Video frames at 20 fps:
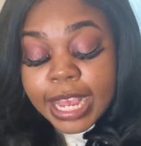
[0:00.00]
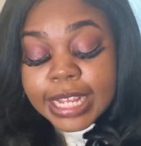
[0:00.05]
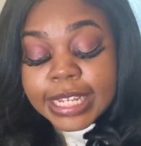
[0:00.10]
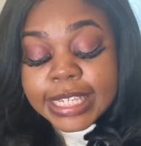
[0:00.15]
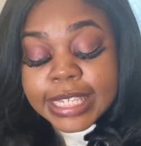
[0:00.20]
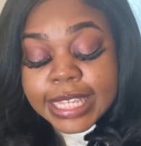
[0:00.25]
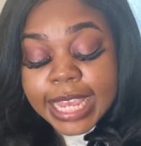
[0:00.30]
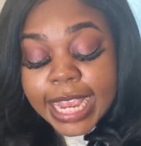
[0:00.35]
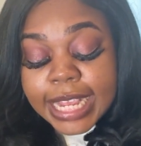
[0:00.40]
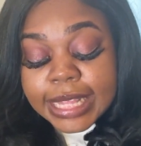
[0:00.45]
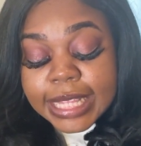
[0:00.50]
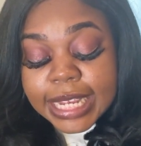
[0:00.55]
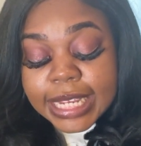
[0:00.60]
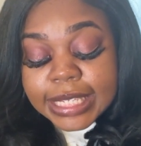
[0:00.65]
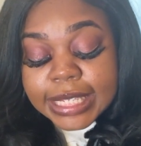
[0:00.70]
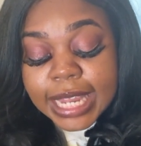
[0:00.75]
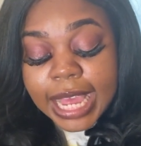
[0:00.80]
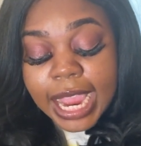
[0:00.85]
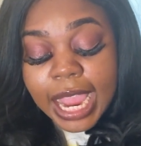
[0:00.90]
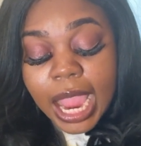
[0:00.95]
Say
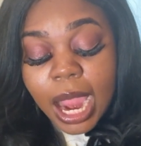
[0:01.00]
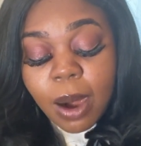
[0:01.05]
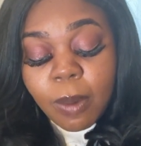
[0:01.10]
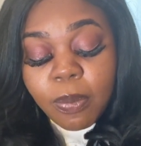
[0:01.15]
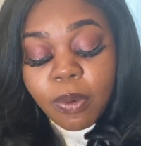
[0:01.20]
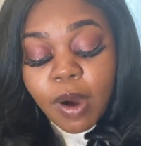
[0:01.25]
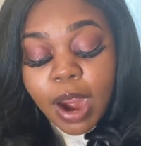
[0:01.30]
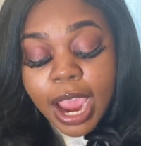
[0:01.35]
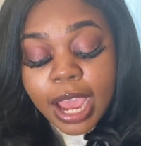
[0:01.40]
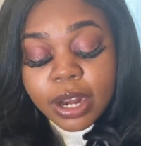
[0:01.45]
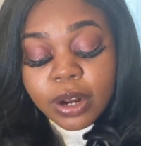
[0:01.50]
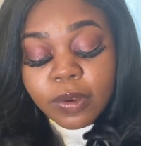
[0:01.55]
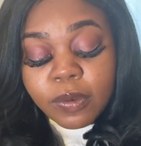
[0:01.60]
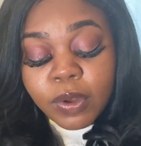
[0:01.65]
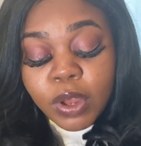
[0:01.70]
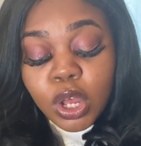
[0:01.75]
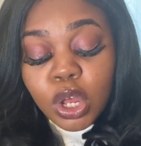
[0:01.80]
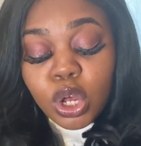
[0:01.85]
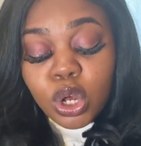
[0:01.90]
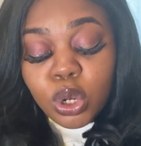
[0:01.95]
things like, I'm proud
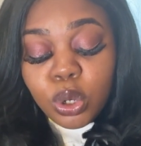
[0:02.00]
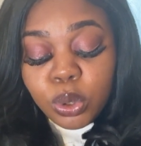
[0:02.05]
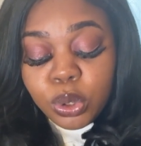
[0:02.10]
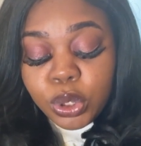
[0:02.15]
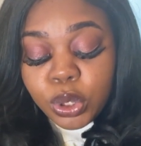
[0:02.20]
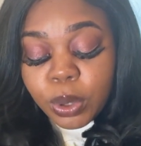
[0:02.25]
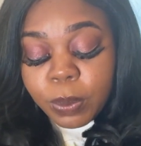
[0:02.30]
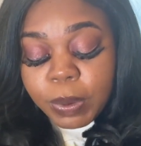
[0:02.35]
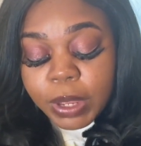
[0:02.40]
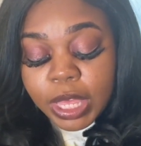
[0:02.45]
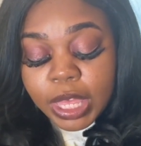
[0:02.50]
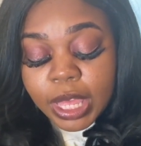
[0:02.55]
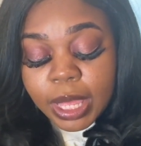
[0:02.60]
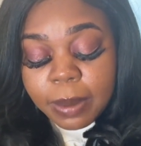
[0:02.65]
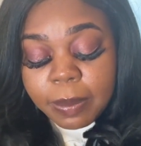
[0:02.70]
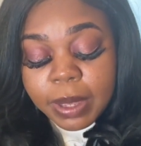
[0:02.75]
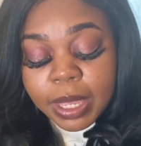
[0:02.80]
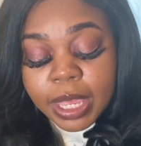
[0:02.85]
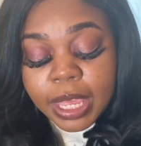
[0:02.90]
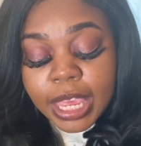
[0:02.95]
of who you're
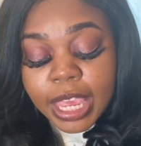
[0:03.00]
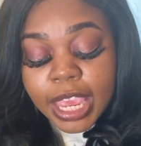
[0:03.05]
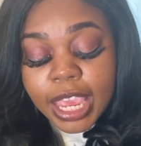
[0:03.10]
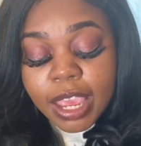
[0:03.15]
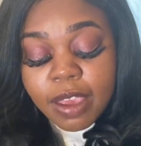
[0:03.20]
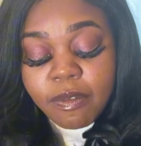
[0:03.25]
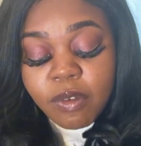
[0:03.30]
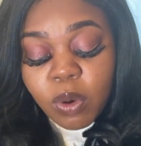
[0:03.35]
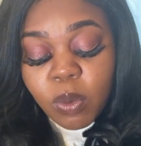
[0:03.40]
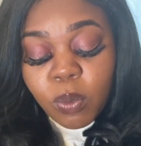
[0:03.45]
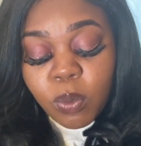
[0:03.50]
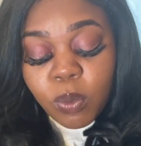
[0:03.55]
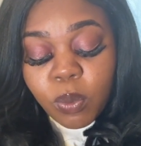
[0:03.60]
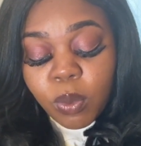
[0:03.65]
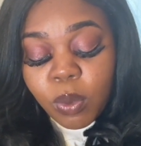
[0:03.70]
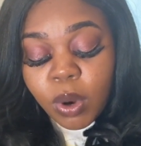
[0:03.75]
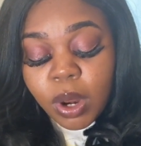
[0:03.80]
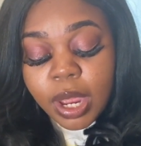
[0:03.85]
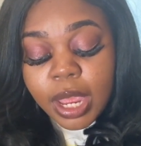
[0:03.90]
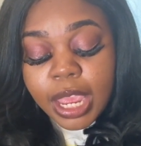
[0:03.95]
becoming. Even
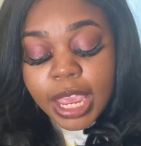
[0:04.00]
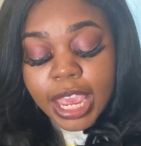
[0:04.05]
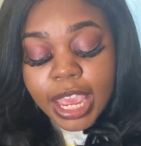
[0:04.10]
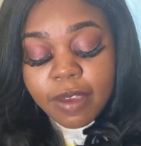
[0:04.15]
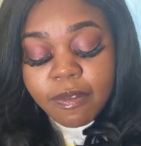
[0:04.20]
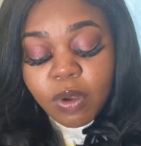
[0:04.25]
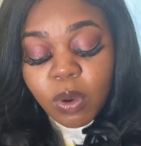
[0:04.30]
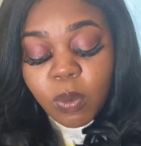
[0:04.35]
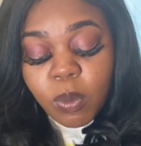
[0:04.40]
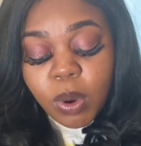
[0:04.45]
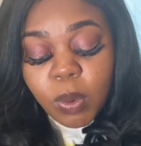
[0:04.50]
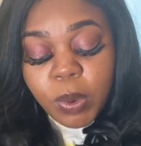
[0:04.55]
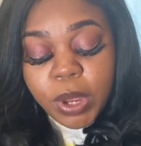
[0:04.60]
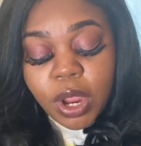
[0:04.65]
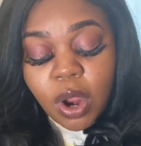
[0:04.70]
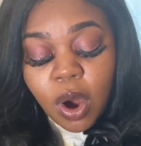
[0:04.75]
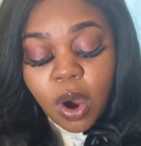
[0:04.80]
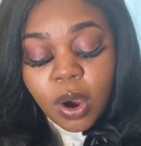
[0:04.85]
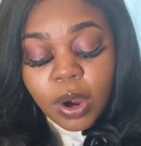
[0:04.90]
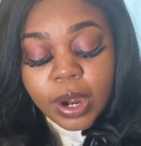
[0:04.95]
when
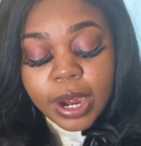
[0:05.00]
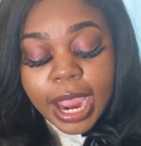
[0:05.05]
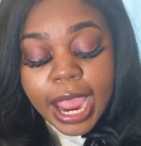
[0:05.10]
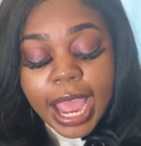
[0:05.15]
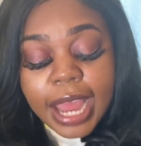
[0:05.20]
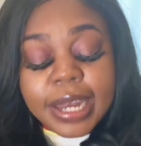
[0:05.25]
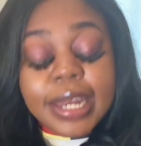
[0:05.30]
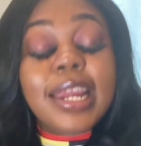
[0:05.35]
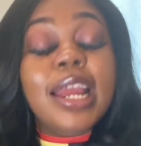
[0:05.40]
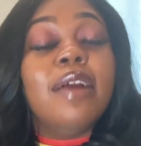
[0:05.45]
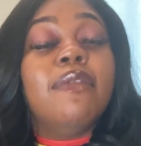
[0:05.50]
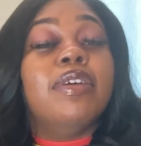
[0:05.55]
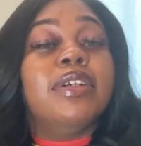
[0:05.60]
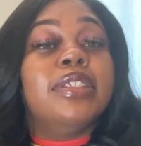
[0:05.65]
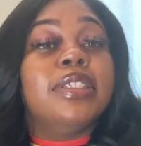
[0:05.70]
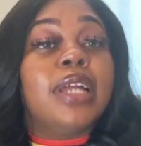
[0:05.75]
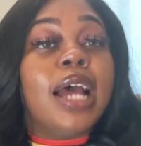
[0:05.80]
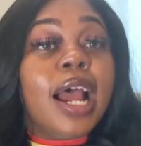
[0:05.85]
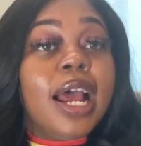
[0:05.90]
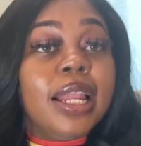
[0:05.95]
we argue, I never
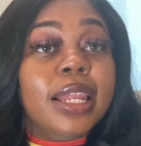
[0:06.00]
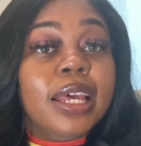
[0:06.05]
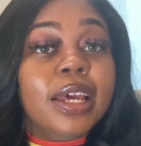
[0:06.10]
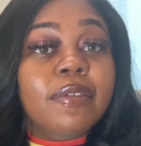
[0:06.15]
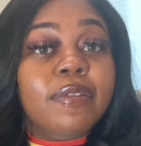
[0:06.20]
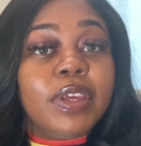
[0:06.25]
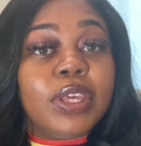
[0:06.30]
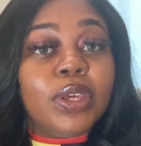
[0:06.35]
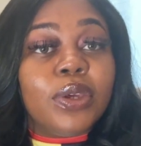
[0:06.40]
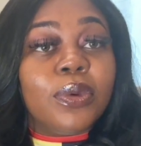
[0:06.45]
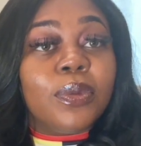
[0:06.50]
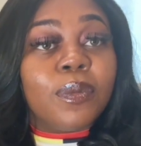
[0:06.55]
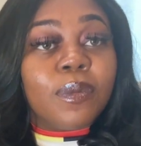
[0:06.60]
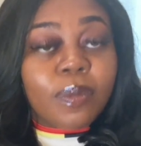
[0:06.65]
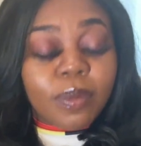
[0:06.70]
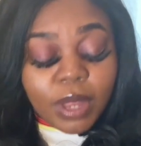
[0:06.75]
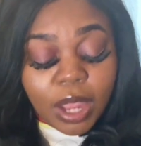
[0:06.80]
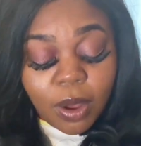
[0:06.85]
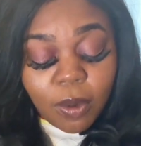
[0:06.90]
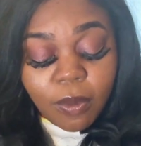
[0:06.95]
stop loving you.
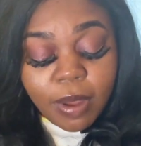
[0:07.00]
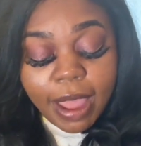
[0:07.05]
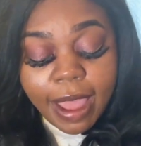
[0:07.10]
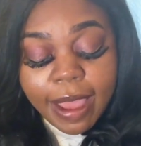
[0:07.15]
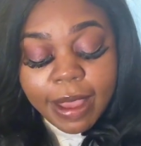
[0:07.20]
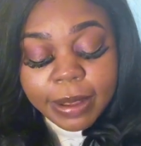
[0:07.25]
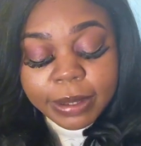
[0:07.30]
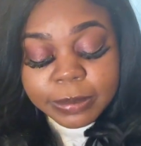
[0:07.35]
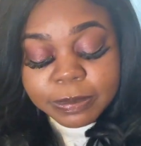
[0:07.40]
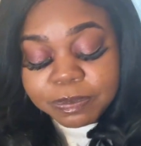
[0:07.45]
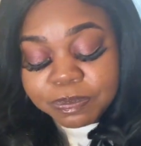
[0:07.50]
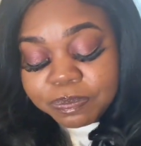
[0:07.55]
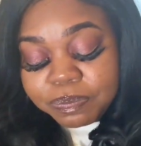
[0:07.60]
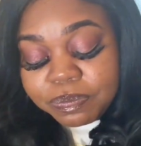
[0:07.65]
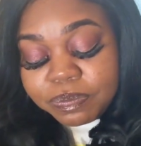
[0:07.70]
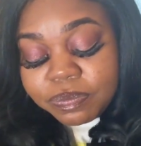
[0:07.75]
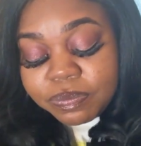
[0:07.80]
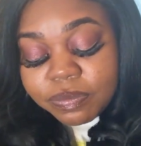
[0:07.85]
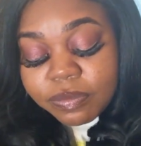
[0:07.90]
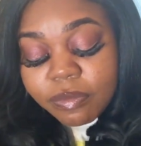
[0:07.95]
Okay?
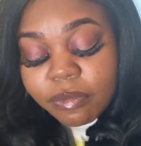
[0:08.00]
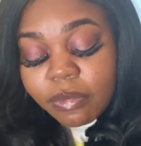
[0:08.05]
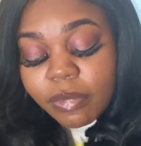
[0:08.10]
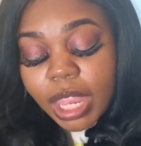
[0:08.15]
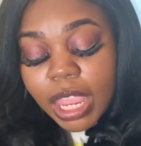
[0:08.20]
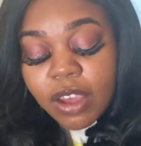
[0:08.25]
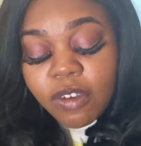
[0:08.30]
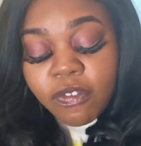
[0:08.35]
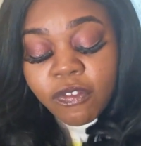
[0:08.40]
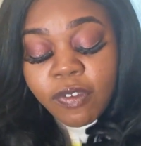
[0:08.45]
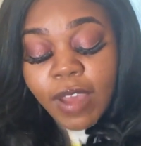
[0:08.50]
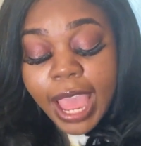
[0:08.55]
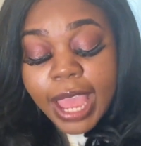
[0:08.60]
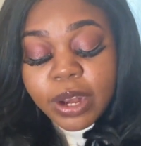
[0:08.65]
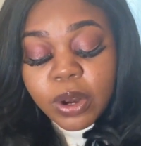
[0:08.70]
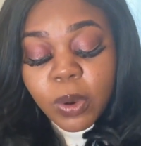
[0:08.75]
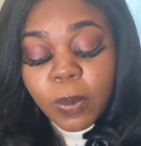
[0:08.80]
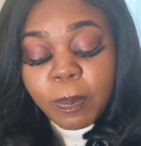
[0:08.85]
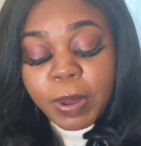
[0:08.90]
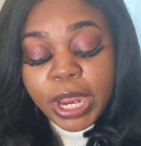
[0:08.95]

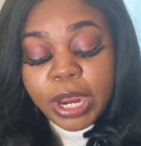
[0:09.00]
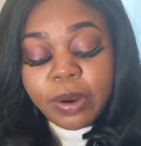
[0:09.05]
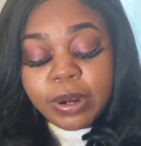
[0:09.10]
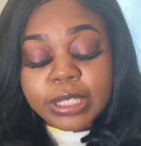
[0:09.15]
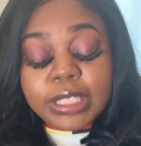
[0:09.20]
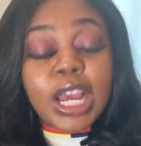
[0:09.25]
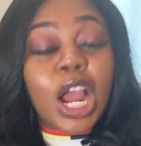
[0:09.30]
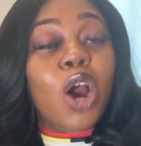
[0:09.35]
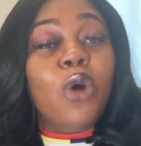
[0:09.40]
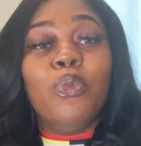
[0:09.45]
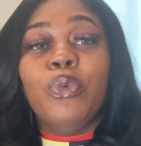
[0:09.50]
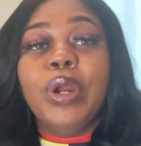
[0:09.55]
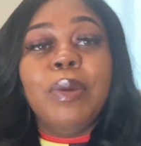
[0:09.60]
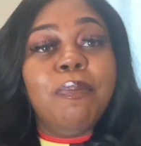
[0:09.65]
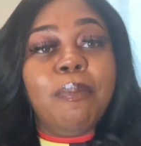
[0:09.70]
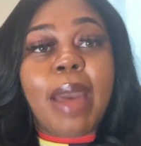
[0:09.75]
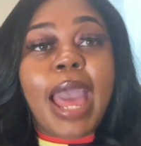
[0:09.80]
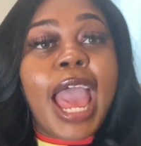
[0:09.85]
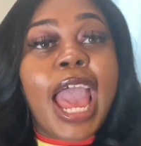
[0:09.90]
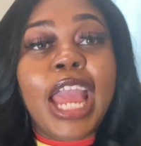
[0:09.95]
Final parent talk
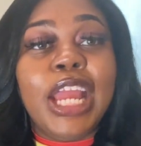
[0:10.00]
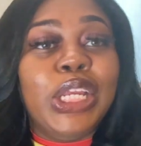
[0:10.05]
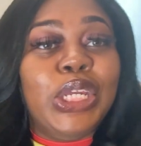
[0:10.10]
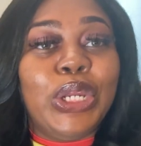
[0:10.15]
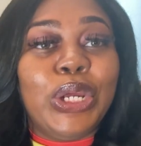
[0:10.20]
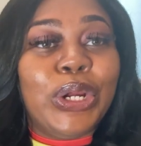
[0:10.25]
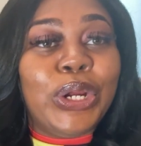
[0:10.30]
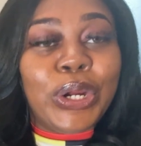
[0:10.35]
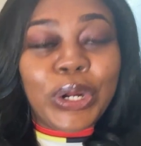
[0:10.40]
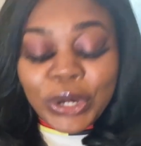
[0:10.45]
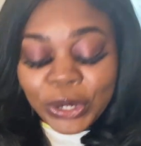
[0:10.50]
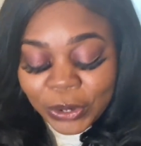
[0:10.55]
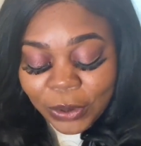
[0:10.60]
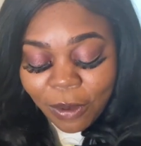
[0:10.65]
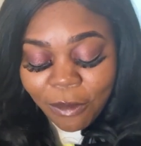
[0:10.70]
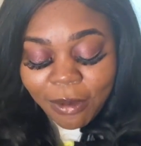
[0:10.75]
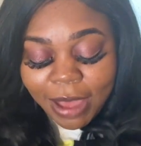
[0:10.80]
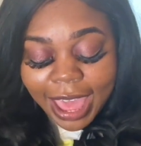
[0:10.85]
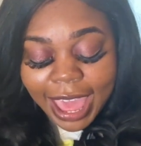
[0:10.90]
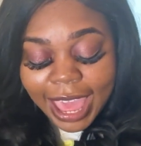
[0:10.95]
reminder,
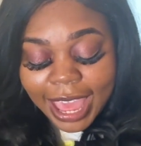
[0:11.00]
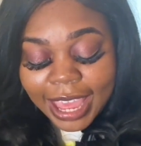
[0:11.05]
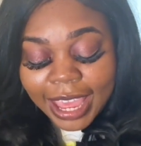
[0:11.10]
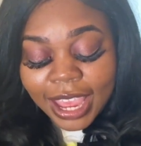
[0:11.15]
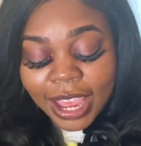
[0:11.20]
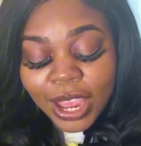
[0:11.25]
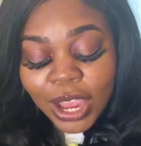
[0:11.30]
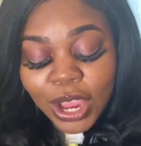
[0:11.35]
okay?